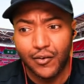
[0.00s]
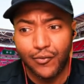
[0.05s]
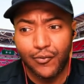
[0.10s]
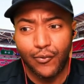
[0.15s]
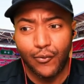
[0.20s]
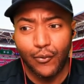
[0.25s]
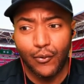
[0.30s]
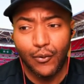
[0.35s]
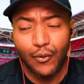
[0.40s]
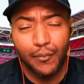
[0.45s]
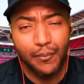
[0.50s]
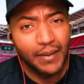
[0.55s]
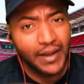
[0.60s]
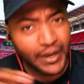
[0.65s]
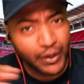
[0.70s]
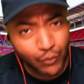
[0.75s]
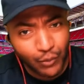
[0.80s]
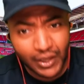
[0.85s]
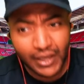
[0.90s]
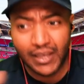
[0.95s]
for
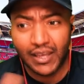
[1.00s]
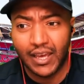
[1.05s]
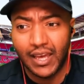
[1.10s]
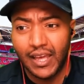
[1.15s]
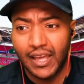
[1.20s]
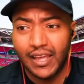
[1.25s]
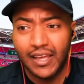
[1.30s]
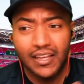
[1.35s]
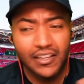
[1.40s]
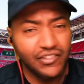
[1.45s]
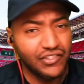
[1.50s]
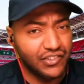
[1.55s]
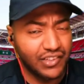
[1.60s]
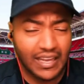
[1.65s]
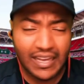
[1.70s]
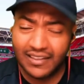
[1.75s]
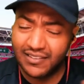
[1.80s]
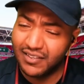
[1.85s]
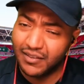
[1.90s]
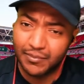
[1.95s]
Madueke and
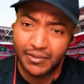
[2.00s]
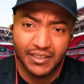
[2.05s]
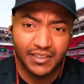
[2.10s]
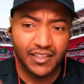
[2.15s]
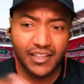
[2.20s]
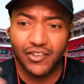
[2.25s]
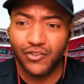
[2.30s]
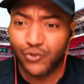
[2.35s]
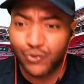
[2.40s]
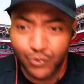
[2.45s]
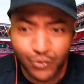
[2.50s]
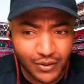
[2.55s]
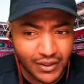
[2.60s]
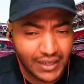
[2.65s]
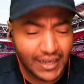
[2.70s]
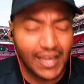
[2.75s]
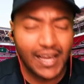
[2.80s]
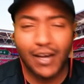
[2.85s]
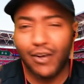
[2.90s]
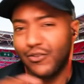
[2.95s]
Jackson, but these two
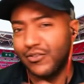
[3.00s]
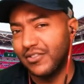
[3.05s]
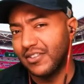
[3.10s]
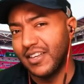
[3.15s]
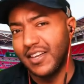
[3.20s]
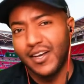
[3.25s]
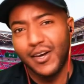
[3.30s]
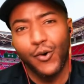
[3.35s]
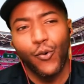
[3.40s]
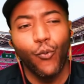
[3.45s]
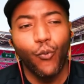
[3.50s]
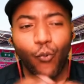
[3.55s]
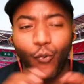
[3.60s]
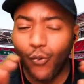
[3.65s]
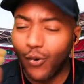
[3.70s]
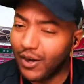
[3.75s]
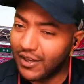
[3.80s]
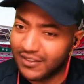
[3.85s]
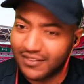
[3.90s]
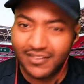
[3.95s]
clowns
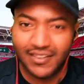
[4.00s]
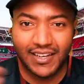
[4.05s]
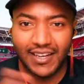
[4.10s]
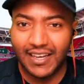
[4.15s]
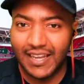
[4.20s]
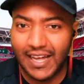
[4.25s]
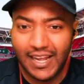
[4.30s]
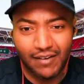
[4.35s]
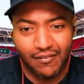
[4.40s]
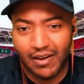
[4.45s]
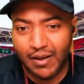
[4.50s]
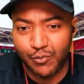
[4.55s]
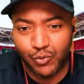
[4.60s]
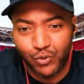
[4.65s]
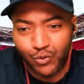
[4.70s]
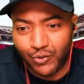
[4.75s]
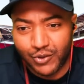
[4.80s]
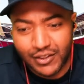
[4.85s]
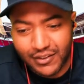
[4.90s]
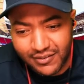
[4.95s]
wasted a lot of
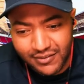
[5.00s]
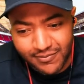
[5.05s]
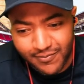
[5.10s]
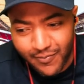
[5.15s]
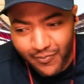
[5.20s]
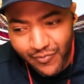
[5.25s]
opportunities.